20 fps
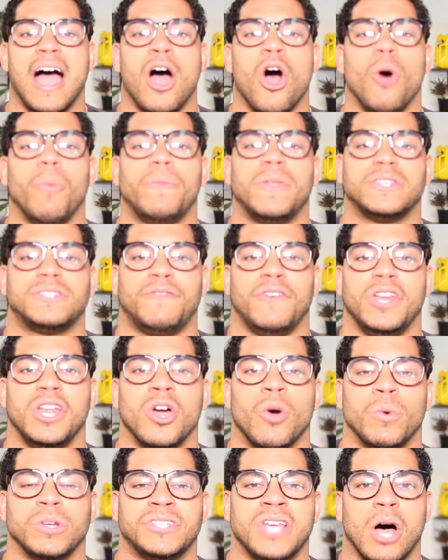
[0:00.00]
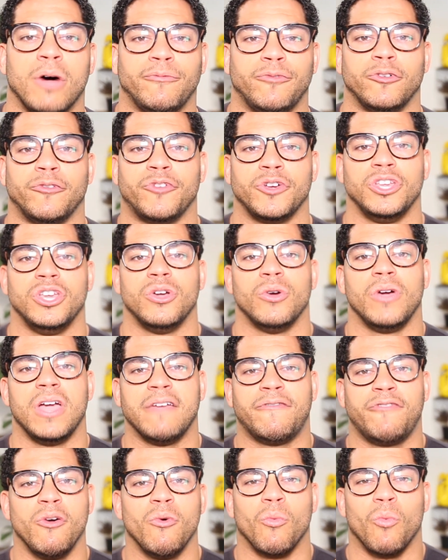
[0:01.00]
I hope this video was helpful for you.
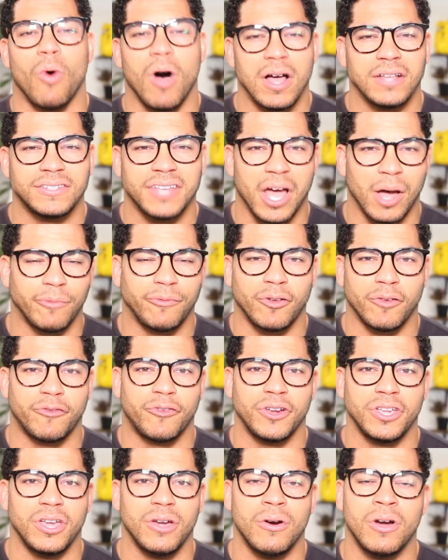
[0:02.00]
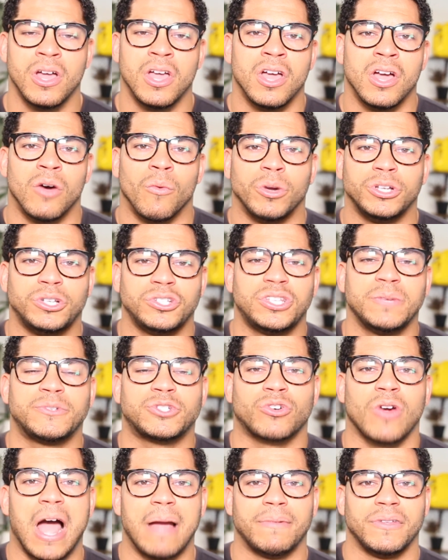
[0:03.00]
If it was helpful for you, would you
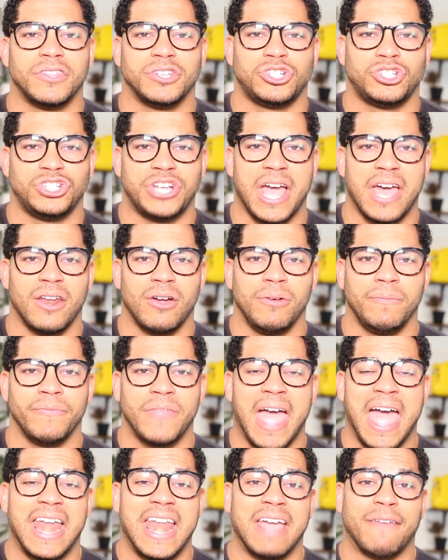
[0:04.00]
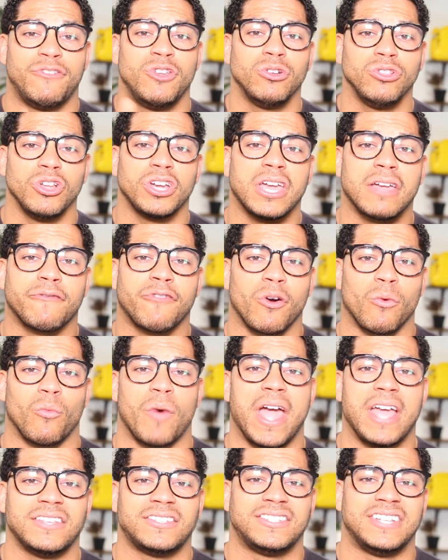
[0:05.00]
subscribe to this channel? And if you're looking for
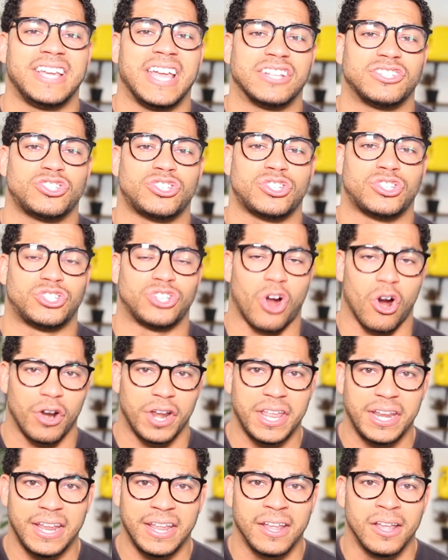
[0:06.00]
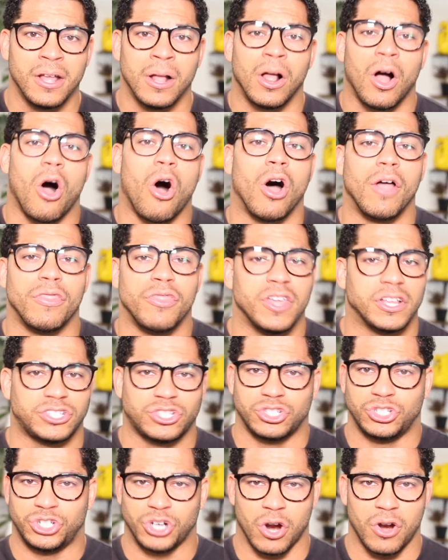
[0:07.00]
ways to get started on
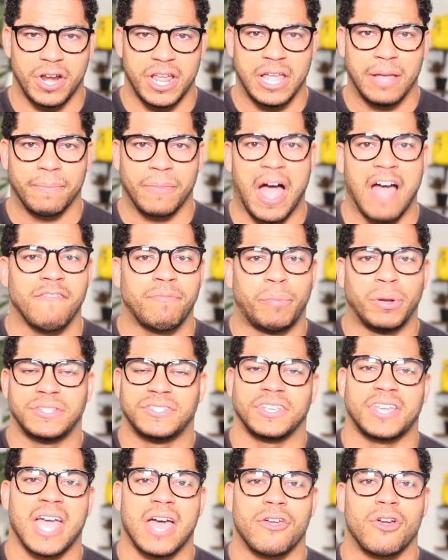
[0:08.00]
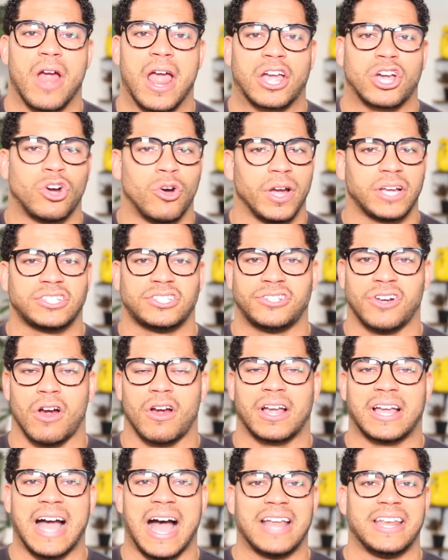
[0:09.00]
this journey, I've put together a quick
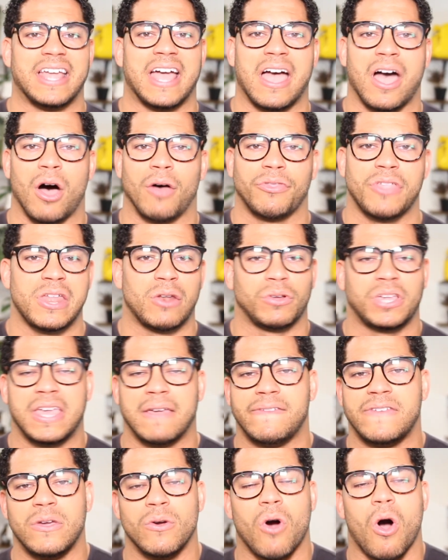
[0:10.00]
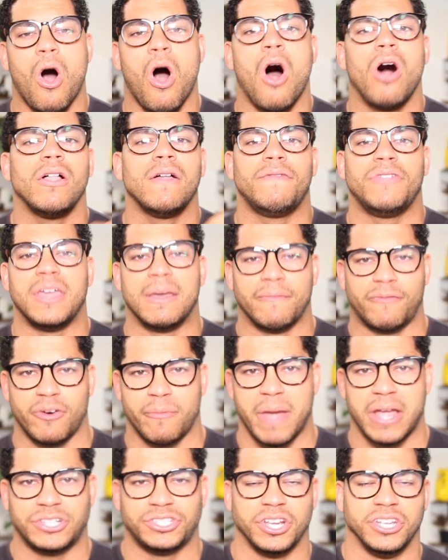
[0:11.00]
start guide to health. It'll give you all of the
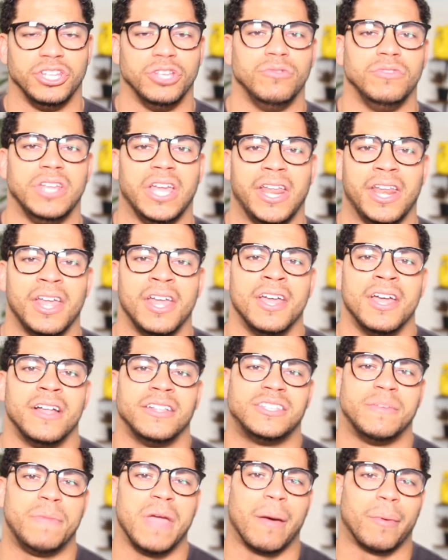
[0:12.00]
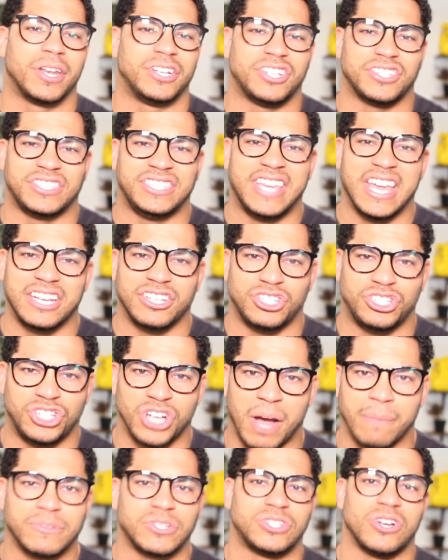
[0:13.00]
information you need to be able to just get
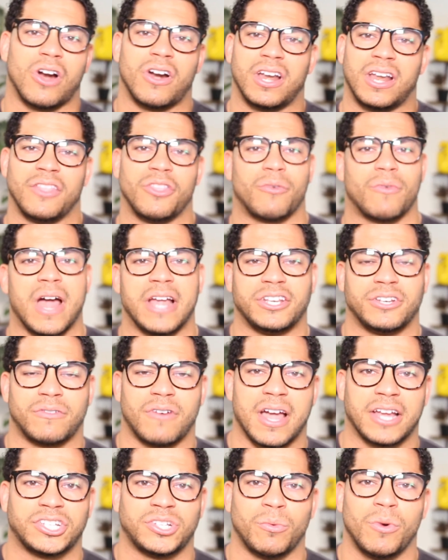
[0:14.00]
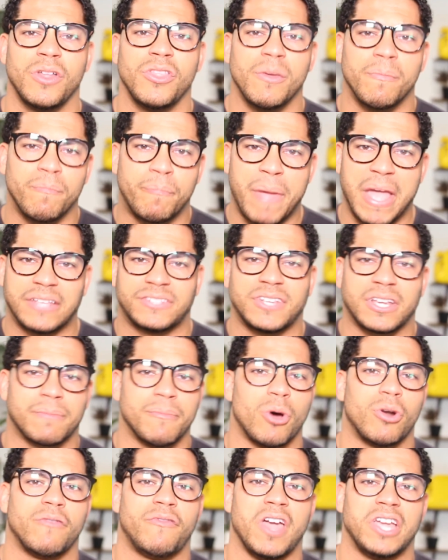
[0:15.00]
jump started in the right direction. What are the basic
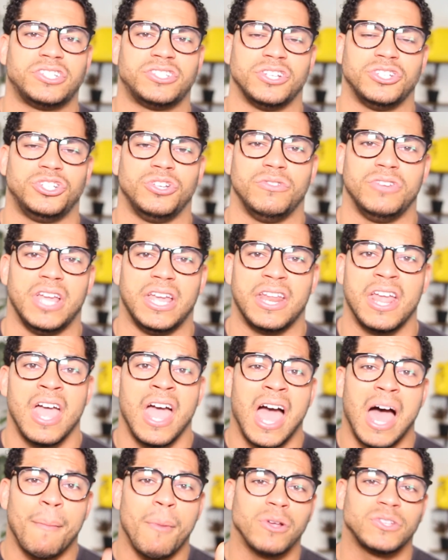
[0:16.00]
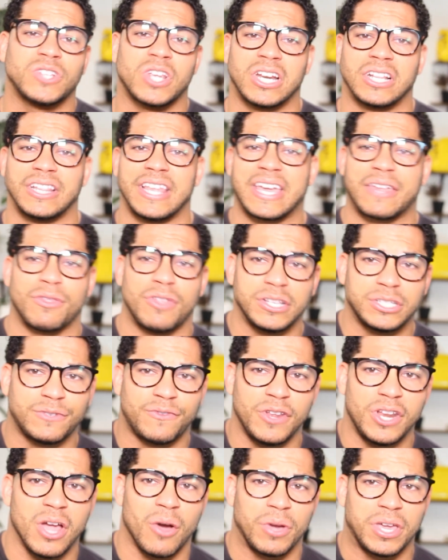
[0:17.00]
motivations you need? I'm also gonna link this
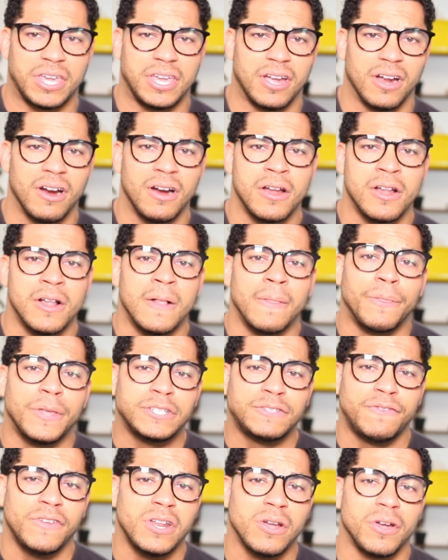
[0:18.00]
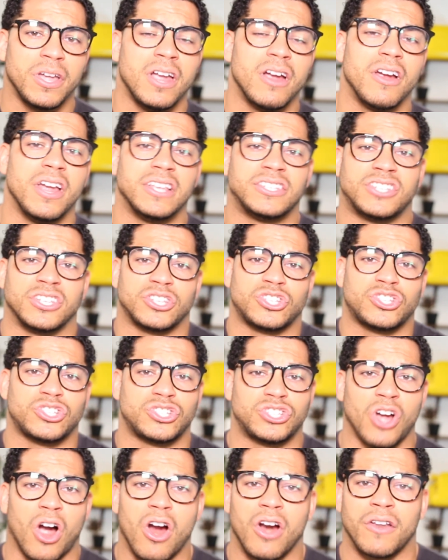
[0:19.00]
video here. This video here is the
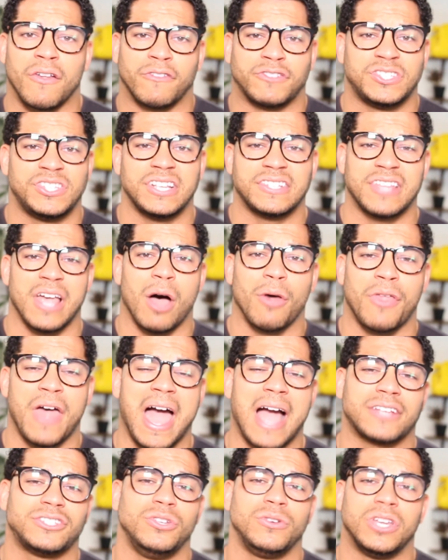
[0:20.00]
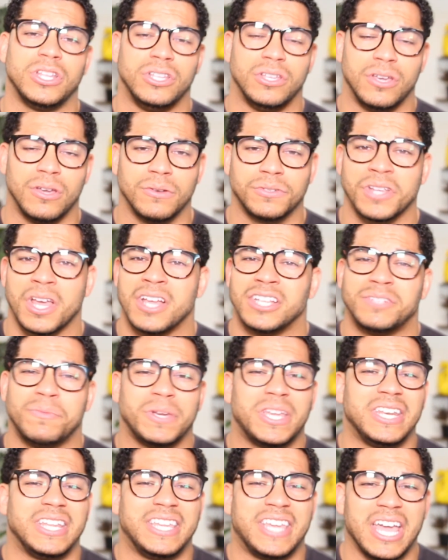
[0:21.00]
start of 6 health hacks you can use
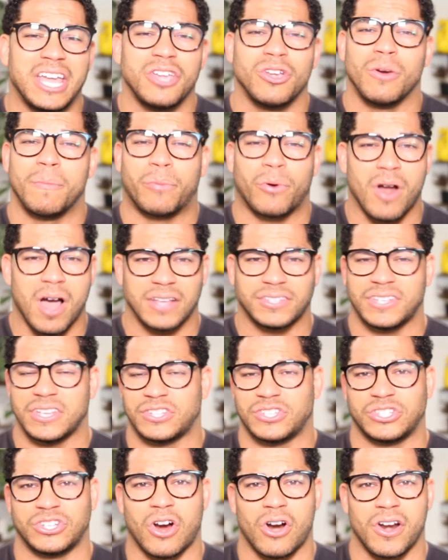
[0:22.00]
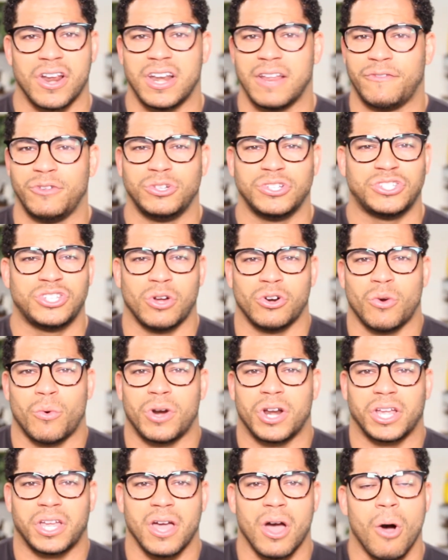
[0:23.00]
to get your process started. And if you just don't know
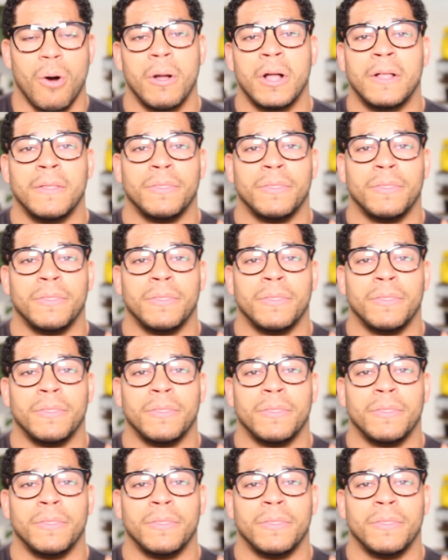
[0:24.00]
where to go,